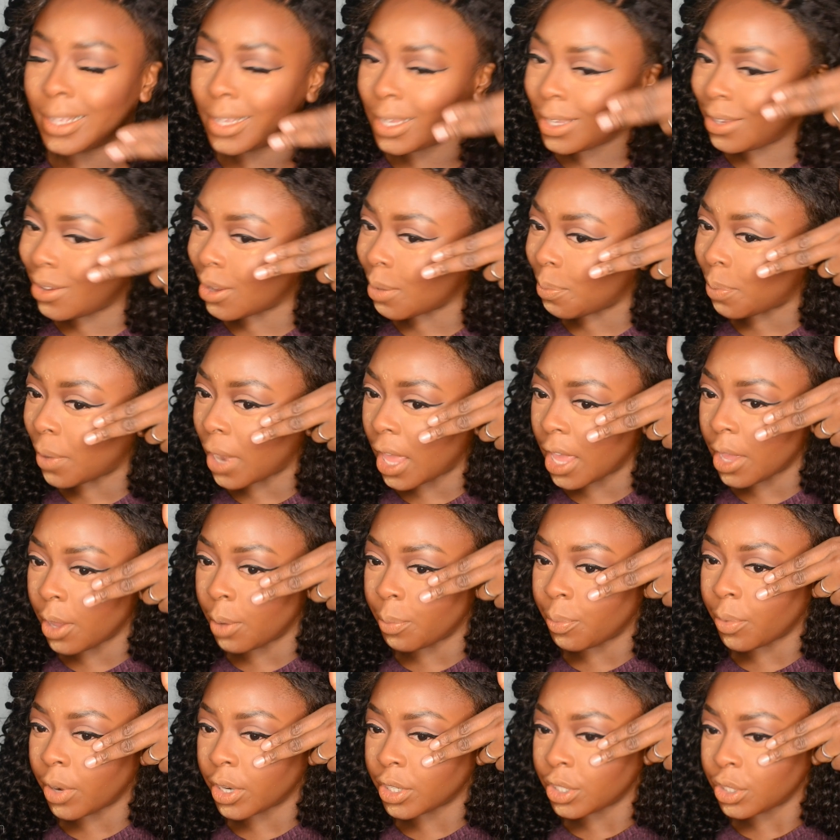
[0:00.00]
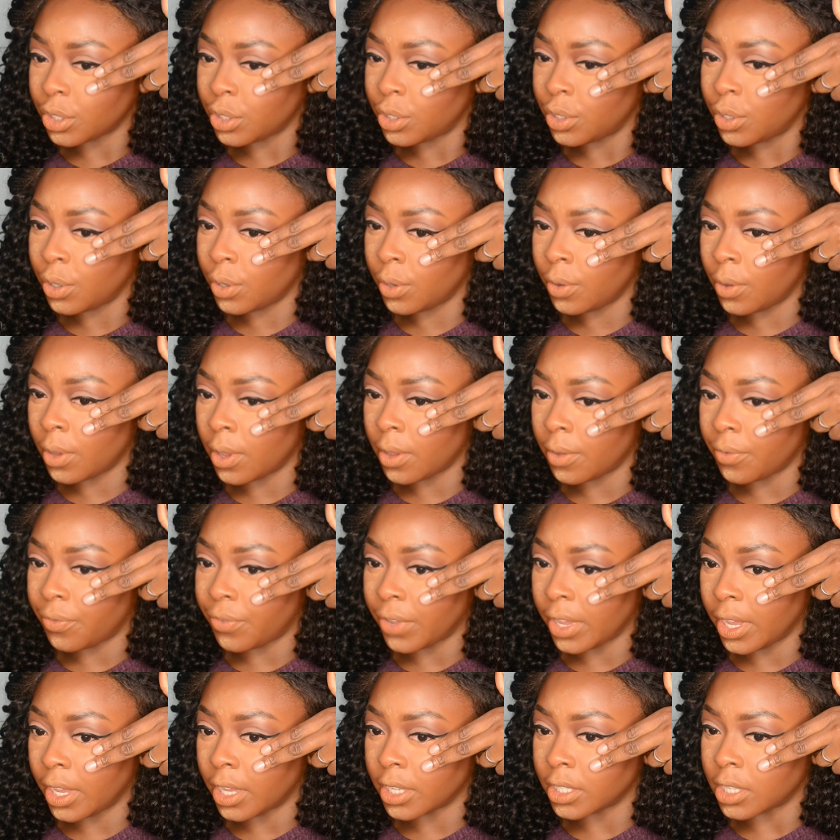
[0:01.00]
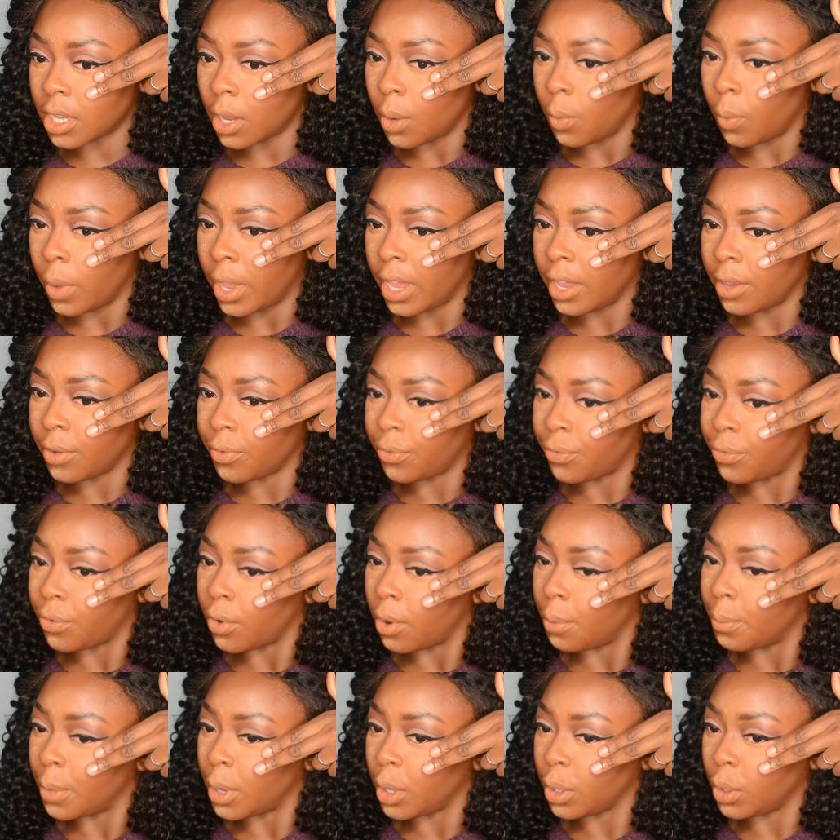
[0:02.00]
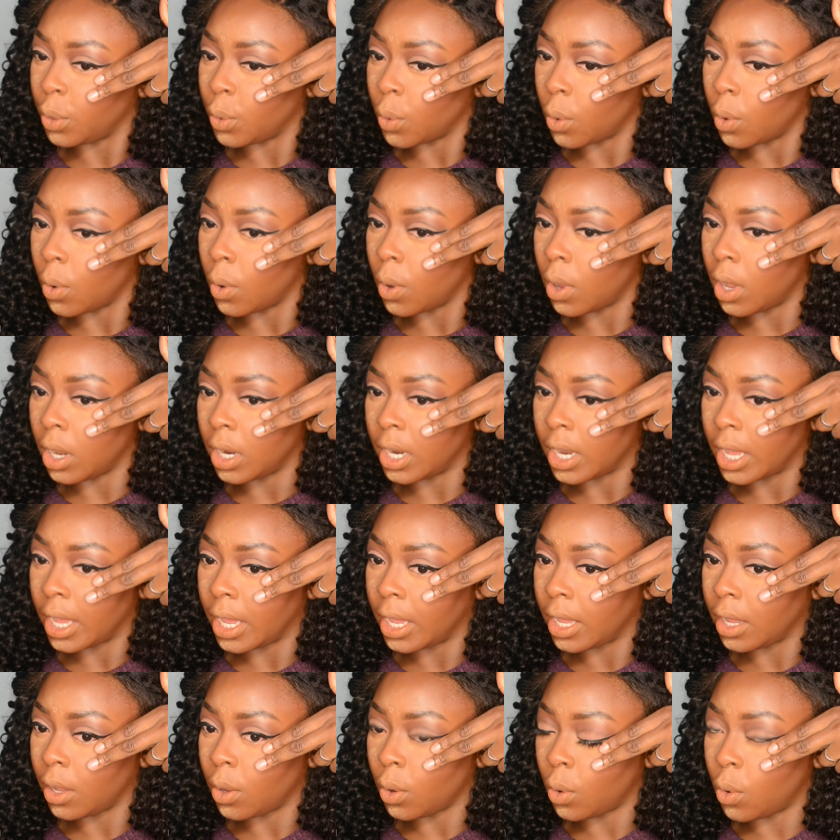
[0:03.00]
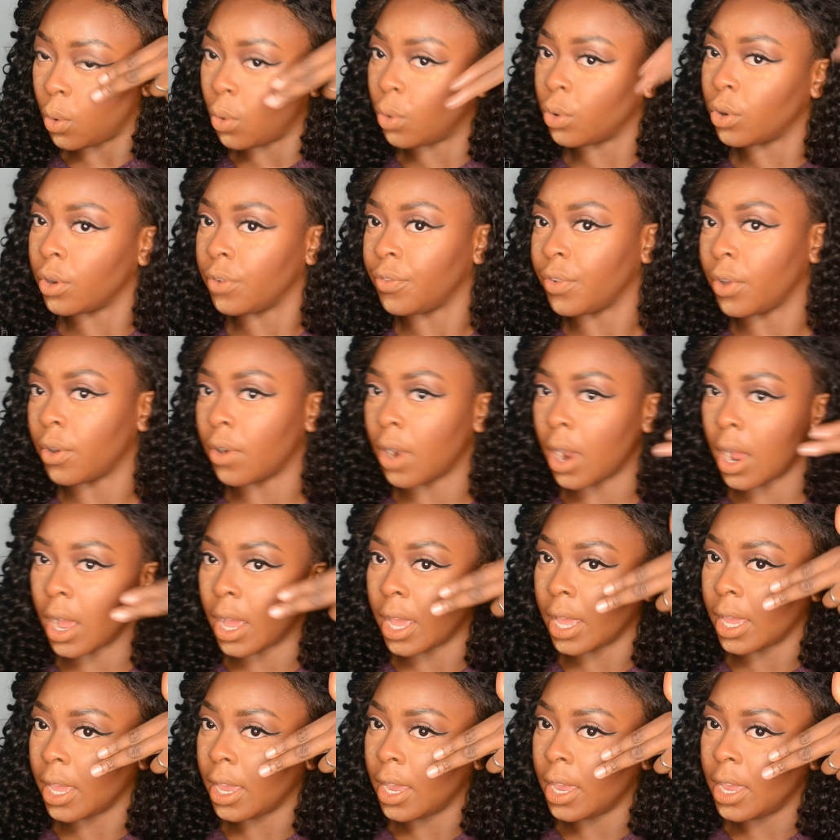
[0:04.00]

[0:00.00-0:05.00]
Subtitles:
you apply your brush 2 fingers away from your like corner of your eye.